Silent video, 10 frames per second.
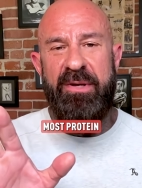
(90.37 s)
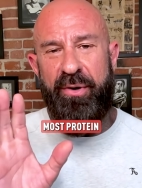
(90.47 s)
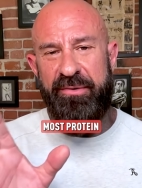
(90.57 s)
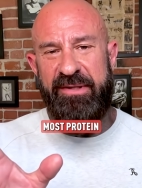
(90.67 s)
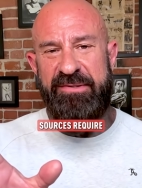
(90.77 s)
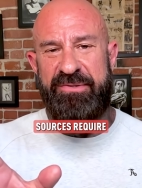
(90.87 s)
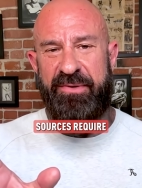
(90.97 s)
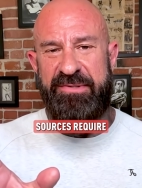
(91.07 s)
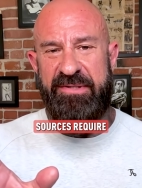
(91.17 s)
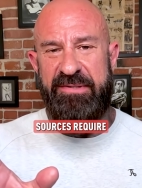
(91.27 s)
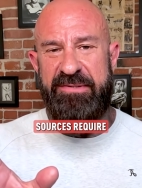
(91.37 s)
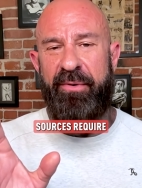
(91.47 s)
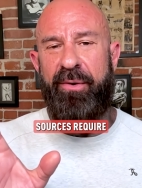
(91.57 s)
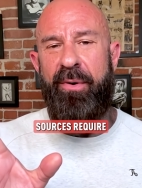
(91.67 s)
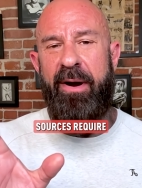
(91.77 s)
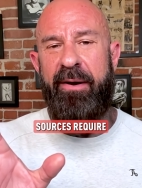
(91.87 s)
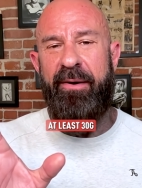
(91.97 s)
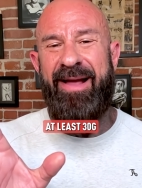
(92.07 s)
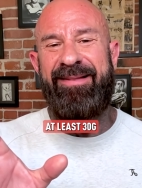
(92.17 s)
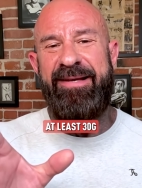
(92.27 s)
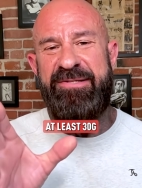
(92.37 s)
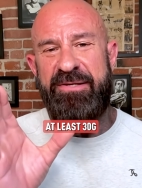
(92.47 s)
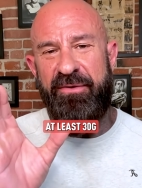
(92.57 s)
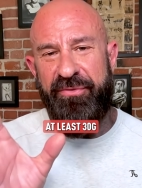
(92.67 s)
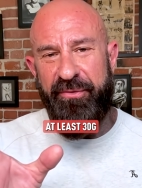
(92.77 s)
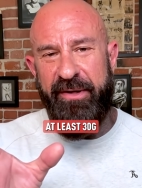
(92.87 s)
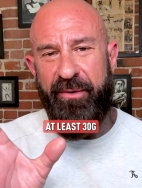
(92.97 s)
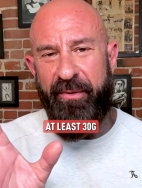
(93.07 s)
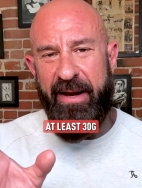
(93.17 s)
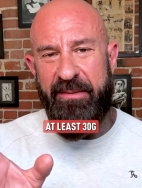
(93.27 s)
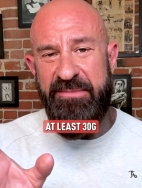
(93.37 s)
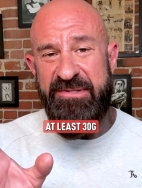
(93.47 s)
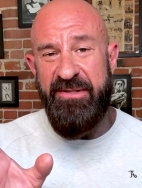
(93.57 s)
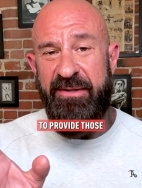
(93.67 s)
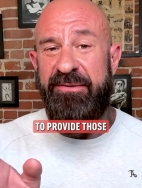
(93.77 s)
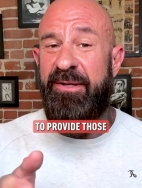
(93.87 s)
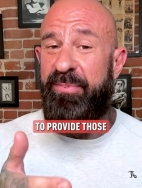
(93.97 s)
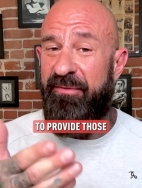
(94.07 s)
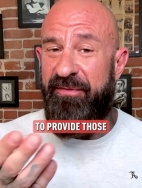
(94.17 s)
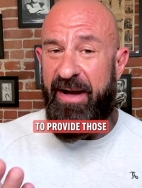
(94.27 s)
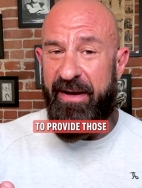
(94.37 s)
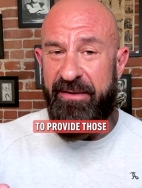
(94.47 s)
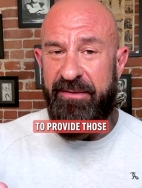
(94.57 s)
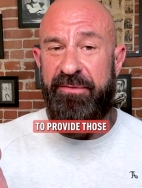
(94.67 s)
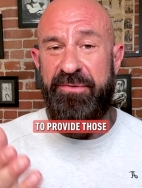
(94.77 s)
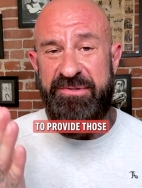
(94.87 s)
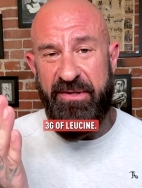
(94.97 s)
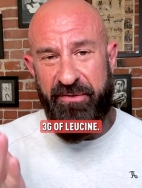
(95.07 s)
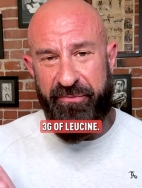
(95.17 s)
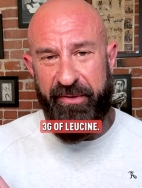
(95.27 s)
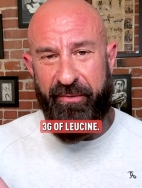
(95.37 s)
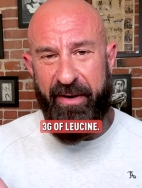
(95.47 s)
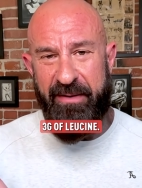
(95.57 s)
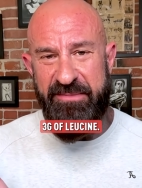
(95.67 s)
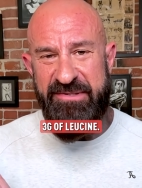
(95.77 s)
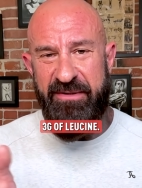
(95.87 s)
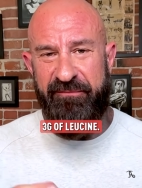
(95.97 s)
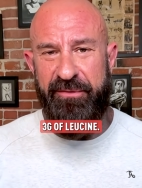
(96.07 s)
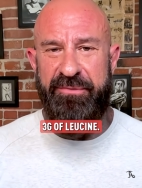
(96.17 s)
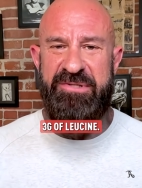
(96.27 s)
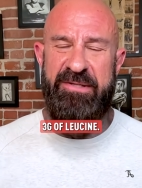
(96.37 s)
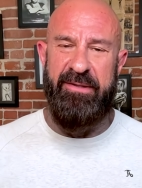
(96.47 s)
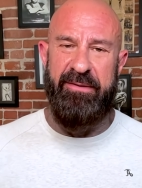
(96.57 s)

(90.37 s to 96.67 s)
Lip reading: protein sources require at least 30 grams to provide those 3 grams of leucine.